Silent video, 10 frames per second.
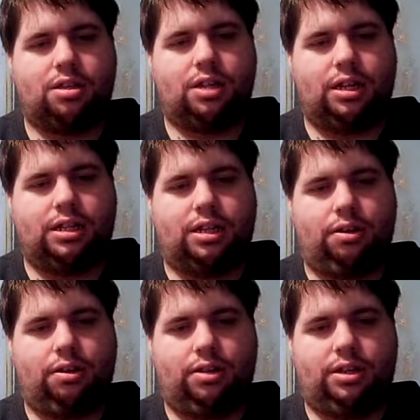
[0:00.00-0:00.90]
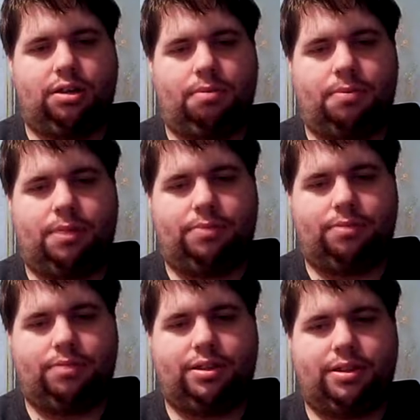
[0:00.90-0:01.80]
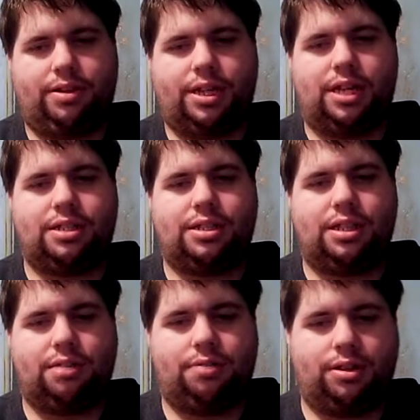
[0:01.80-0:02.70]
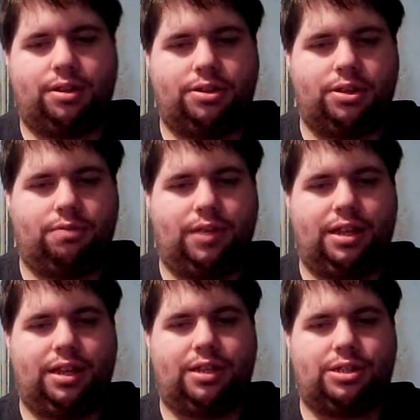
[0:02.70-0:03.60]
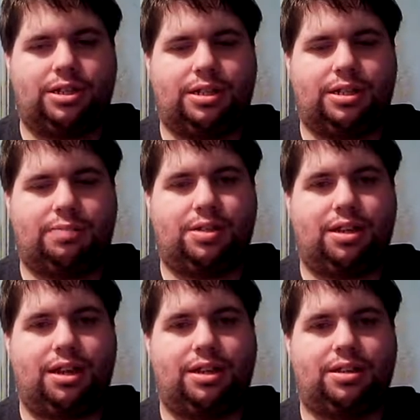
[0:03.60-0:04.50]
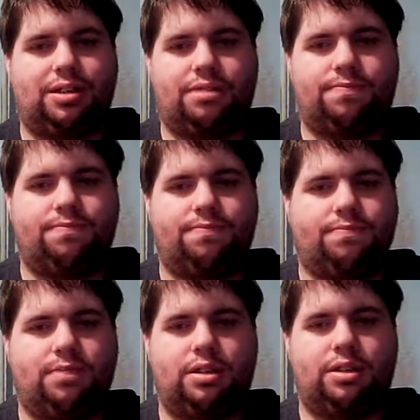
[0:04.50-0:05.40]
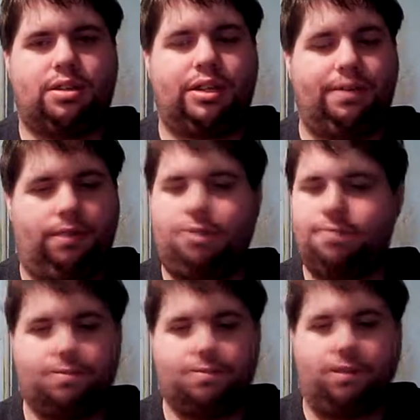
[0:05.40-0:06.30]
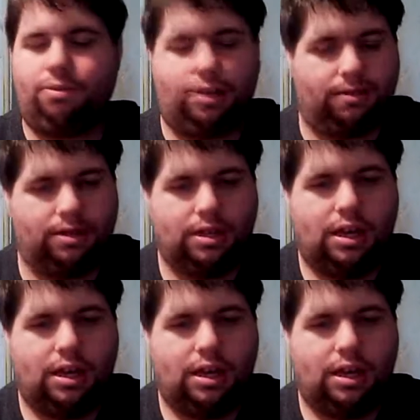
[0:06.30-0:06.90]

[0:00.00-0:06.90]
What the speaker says: Yes, the stupid people with their guns and their religion and whatnot that she seems to think is evil or whatever.